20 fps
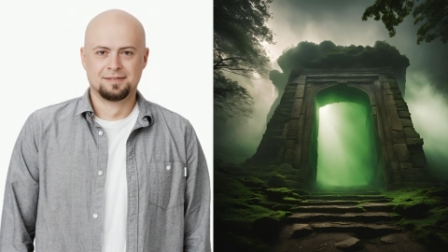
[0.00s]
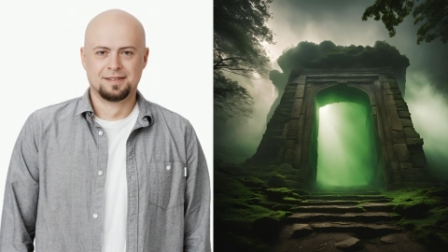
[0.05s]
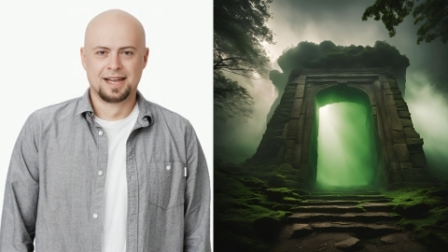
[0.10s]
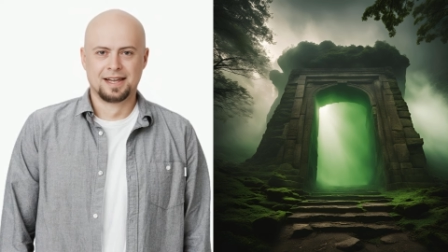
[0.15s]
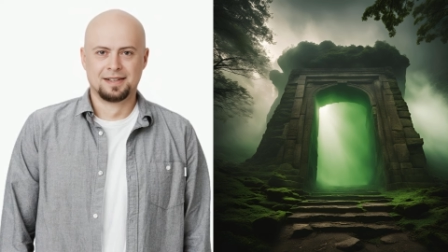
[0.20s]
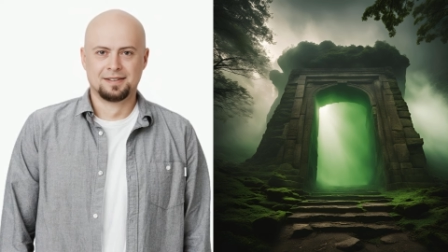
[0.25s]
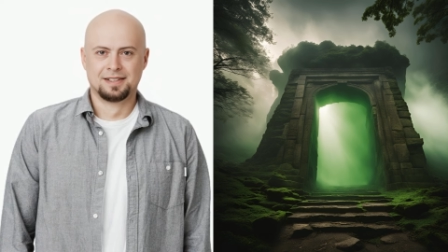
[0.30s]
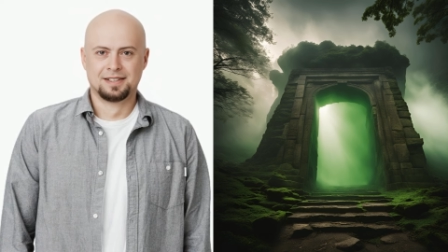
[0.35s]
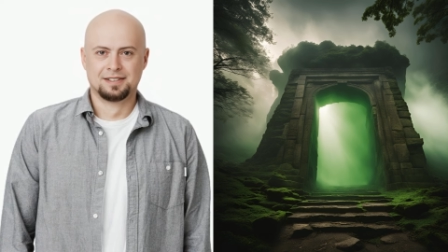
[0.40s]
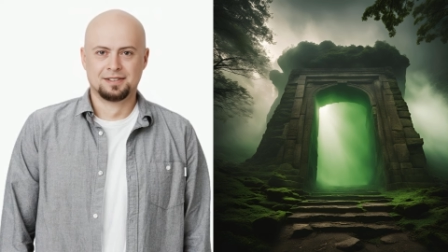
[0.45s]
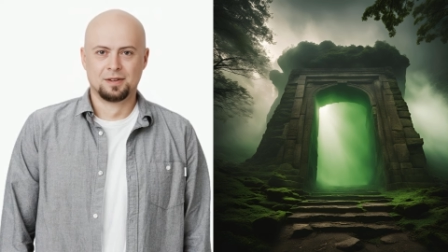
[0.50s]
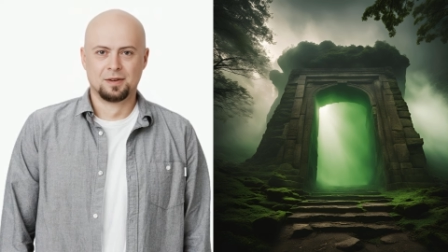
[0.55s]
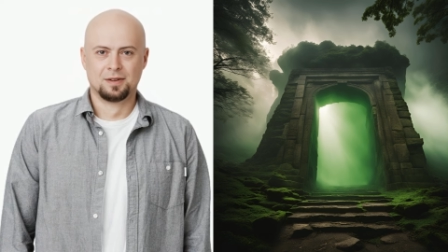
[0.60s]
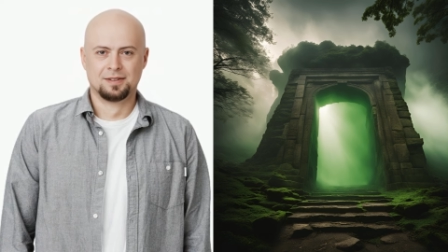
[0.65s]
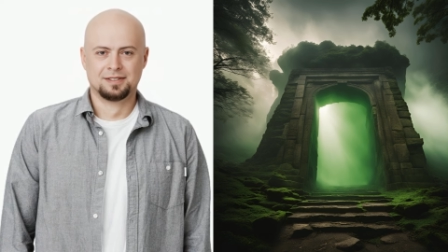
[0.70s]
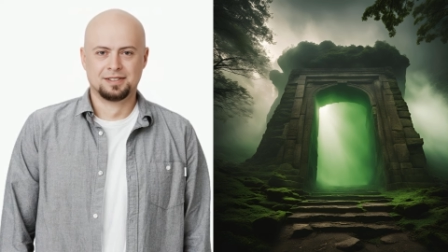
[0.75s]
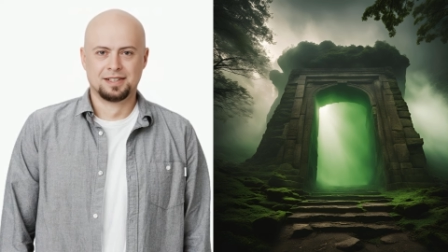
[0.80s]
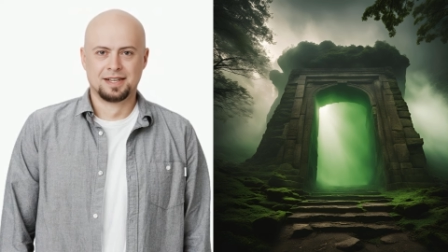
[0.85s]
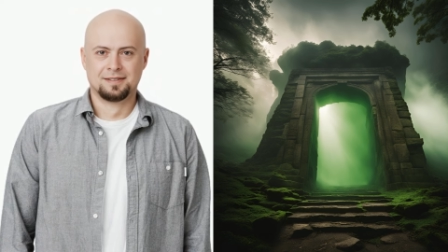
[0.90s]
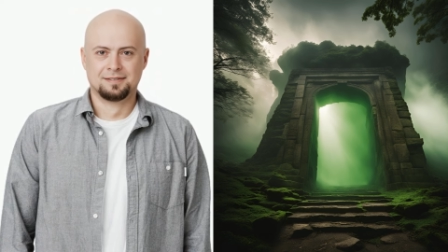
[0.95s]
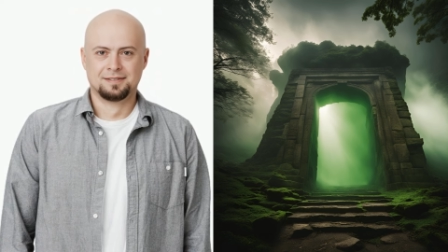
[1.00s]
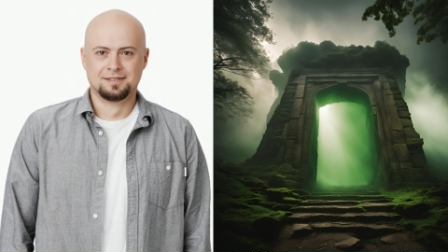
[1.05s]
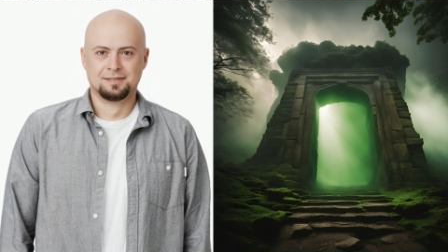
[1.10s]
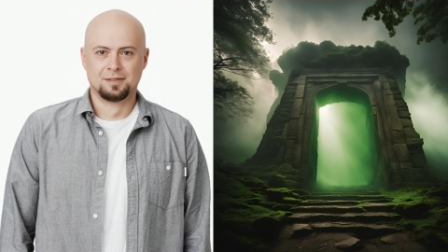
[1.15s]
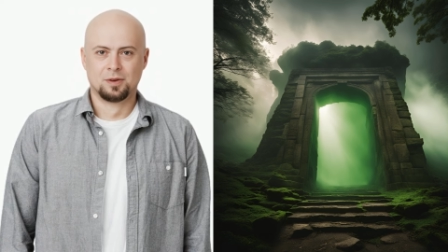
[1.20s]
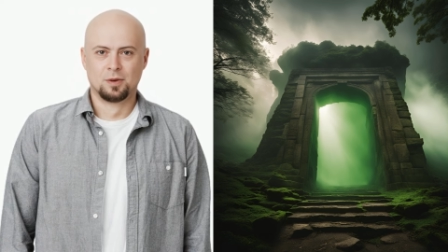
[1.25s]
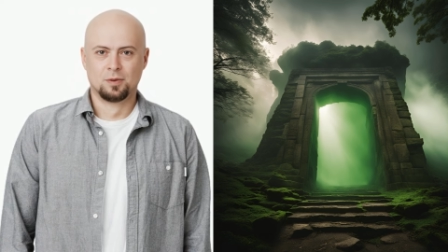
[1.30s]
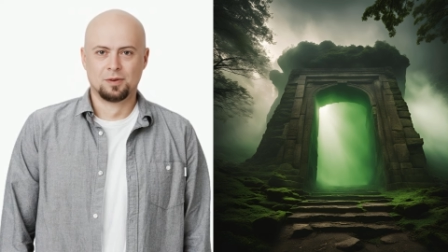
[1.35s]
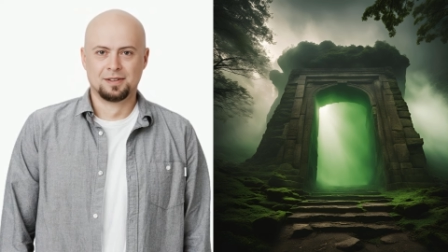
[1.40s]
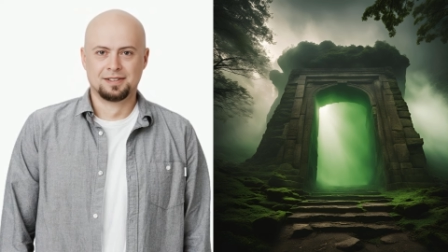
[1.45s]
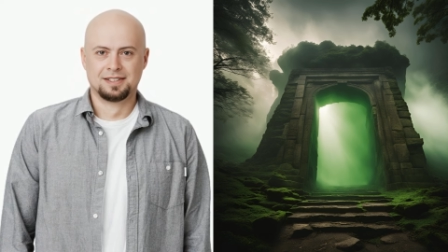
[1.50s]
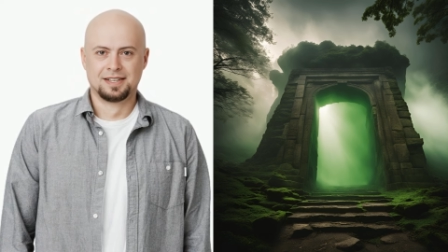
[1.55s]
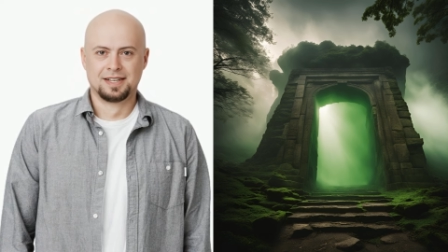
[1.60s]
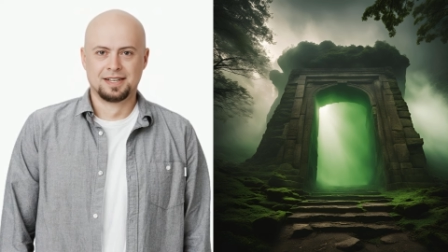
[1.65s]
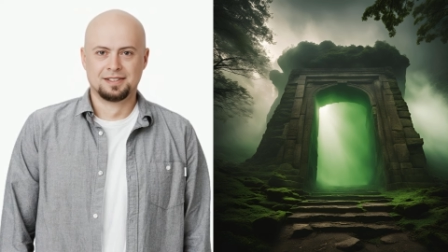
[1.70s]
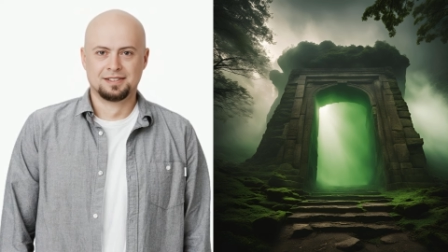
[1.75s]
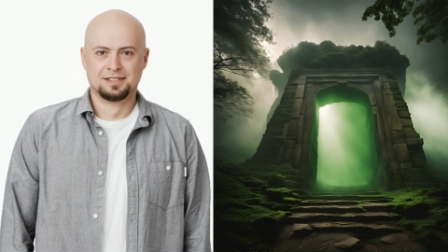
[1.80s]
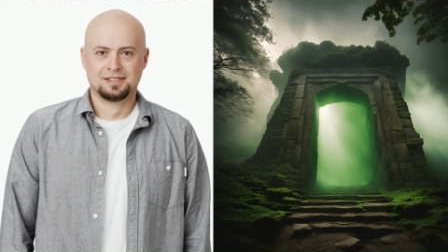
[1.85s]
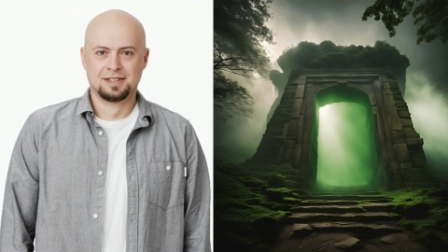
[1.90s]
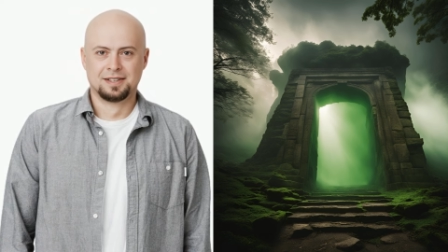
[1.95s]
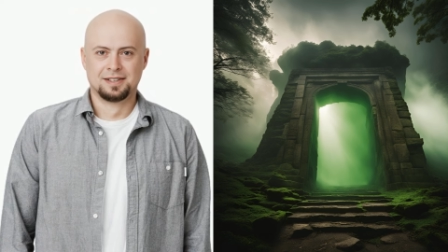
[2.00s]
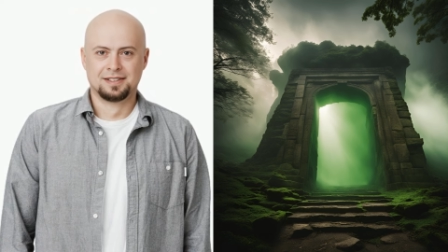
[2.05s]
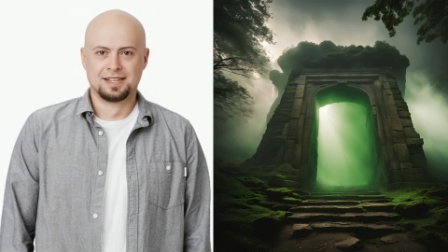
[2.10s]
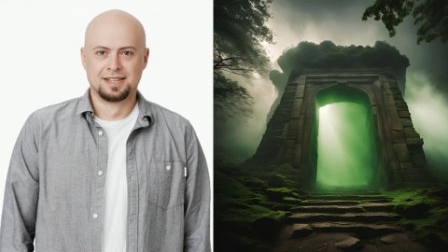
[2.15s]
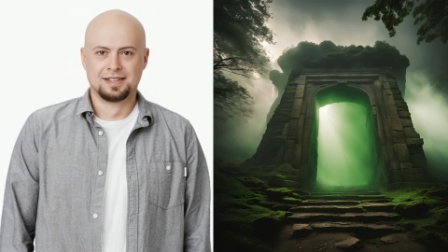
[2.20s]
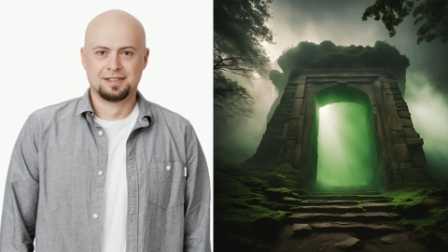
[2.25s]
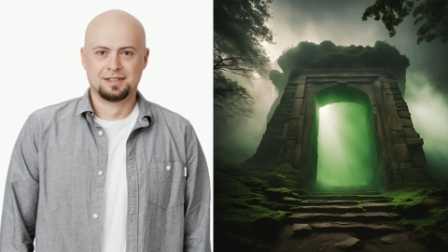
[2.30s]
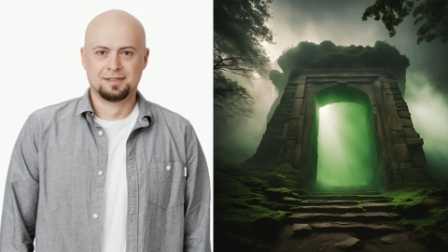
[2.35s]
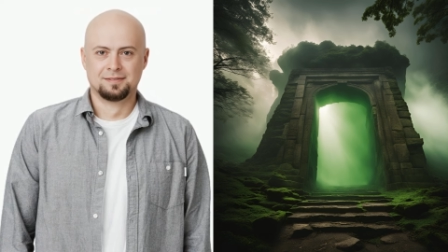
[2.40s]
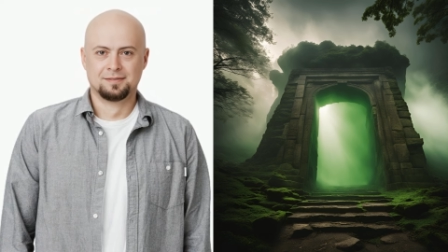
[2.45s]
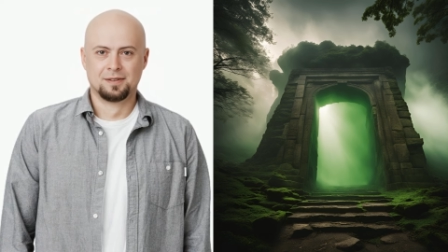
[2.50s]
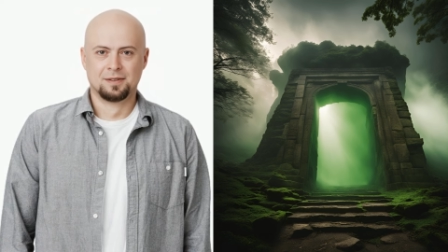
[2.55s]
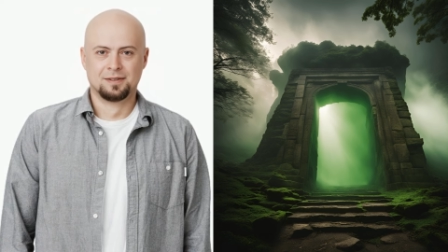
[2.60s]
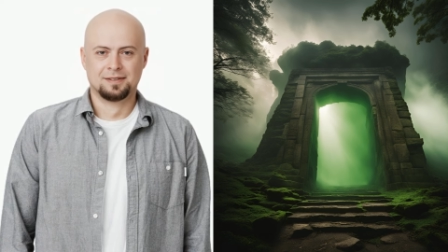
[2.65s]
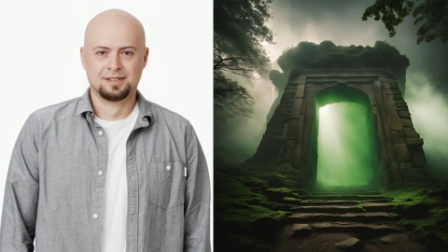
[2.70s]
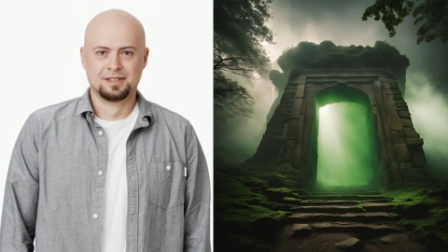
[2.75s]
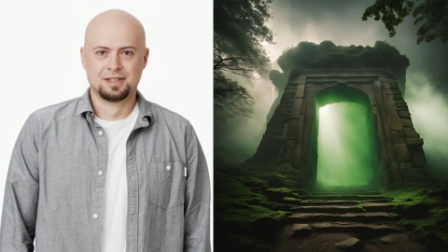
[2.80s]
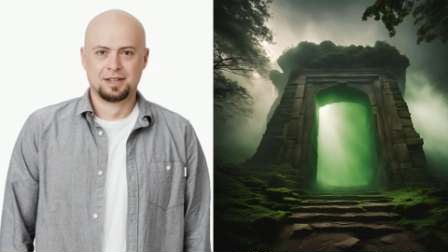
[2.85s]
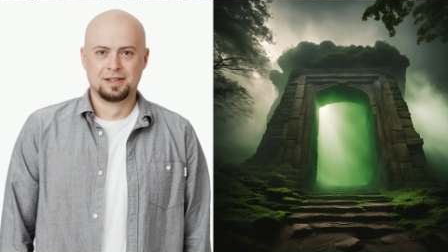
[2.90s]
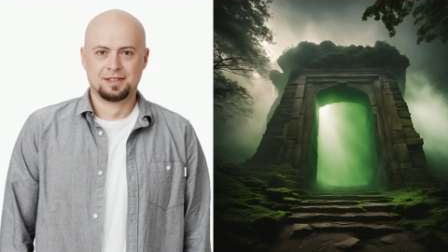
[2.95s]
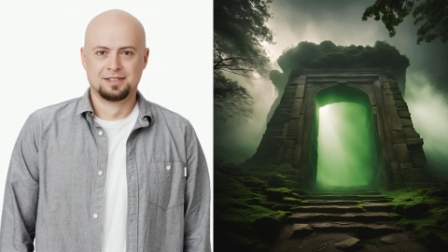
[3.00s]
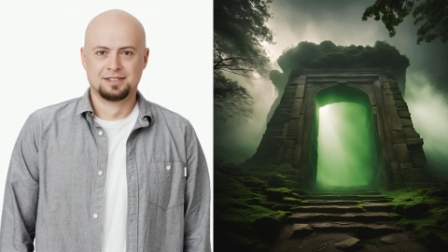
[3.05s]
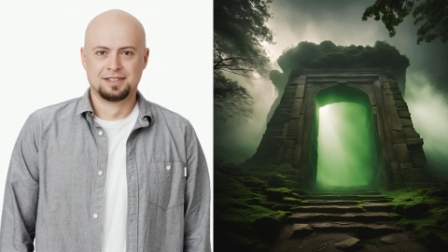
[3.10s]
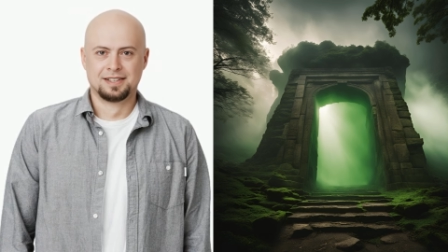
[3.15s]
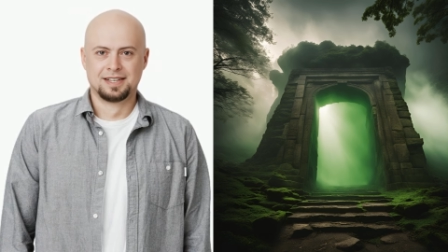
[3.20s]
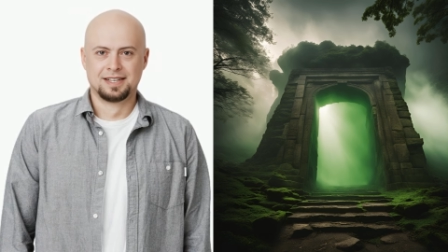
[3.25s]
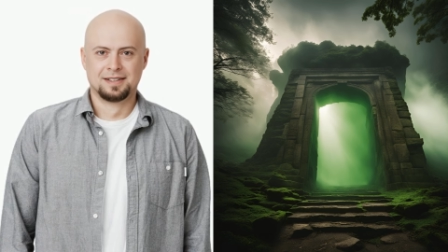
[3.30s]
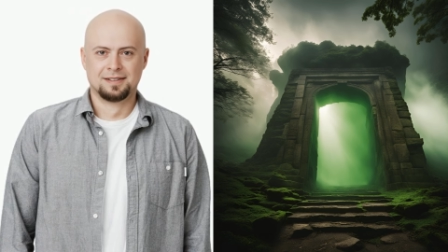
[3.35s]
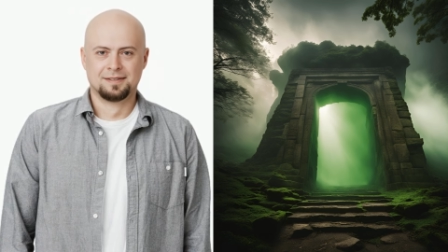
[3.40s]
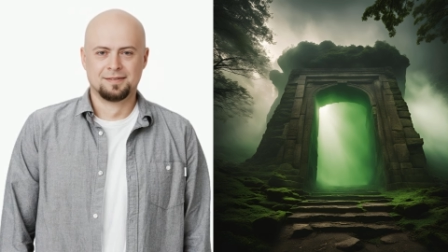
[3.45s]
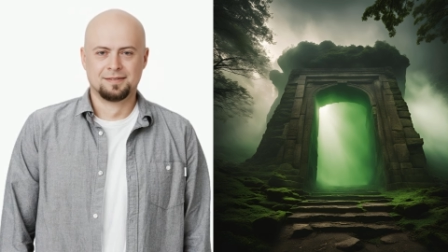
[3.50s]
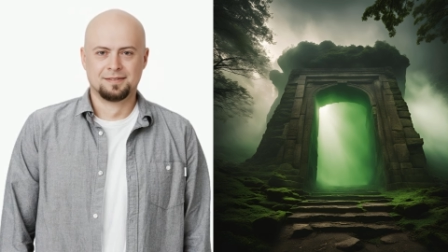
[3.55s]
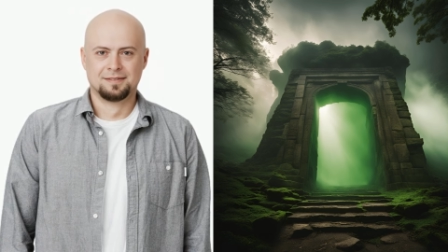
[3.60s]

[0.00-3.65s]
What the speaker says: Erindor stepped forward, studying the runes closely.